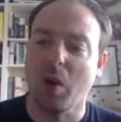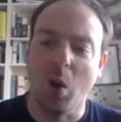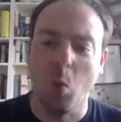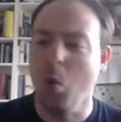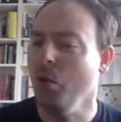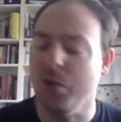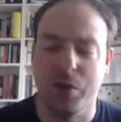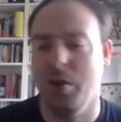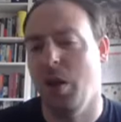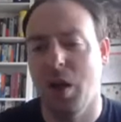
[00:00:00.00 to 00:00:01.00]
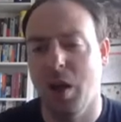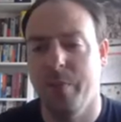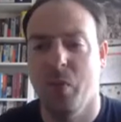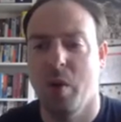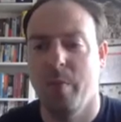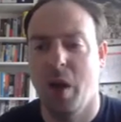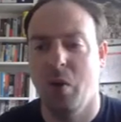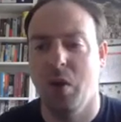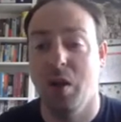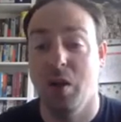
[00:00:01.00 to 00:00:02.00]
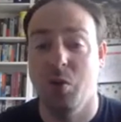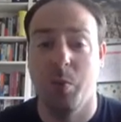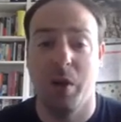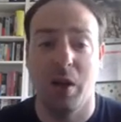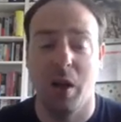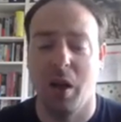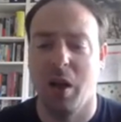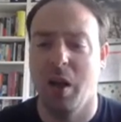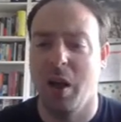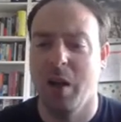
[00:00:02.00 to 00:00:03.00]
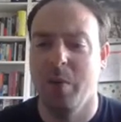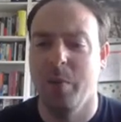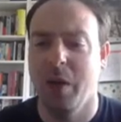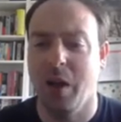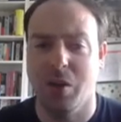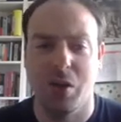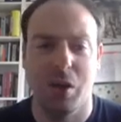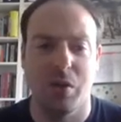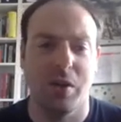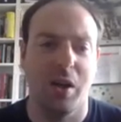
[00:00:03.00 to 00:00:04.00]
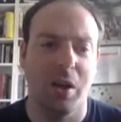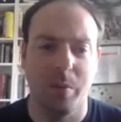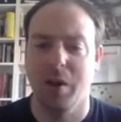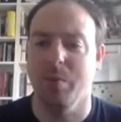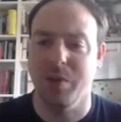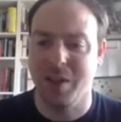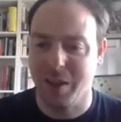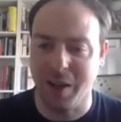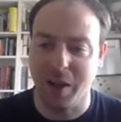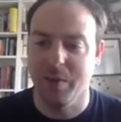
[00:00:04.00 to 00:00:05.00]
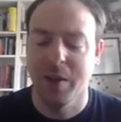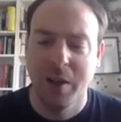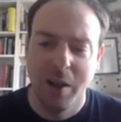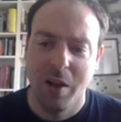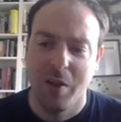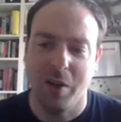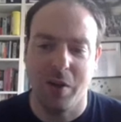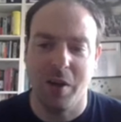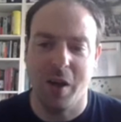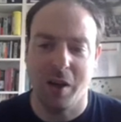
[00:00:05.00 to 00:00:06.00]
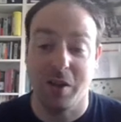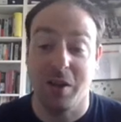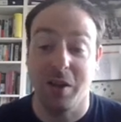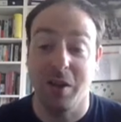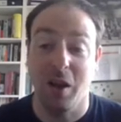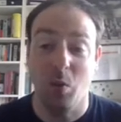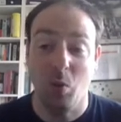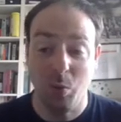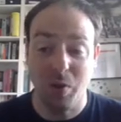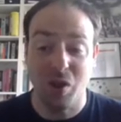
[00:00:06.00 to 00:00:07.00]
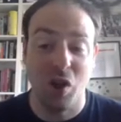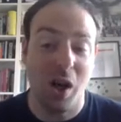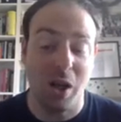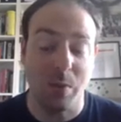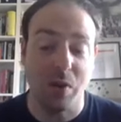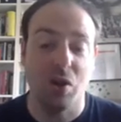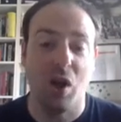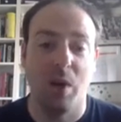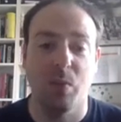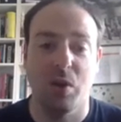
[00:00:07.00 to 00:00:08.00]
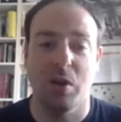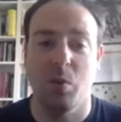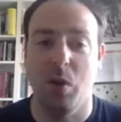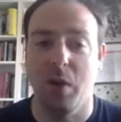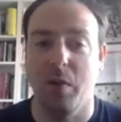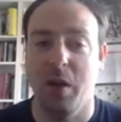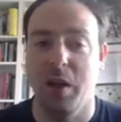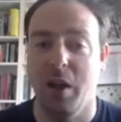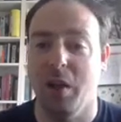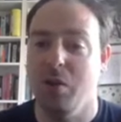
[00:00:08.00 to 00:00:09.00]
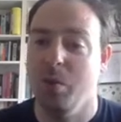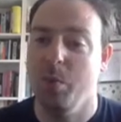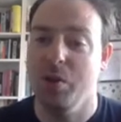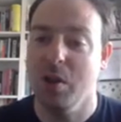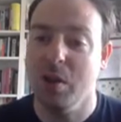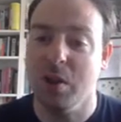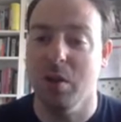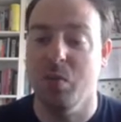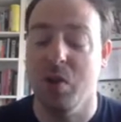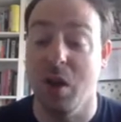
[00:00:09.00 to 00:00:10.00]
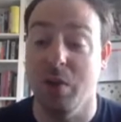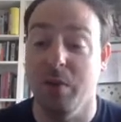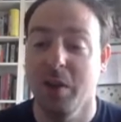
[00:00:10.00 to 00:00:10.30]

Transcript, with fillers: Once um, Mary has been uh, uh been executed, then it becomes clear that the next in line would be James, and James does whatever he can to position himself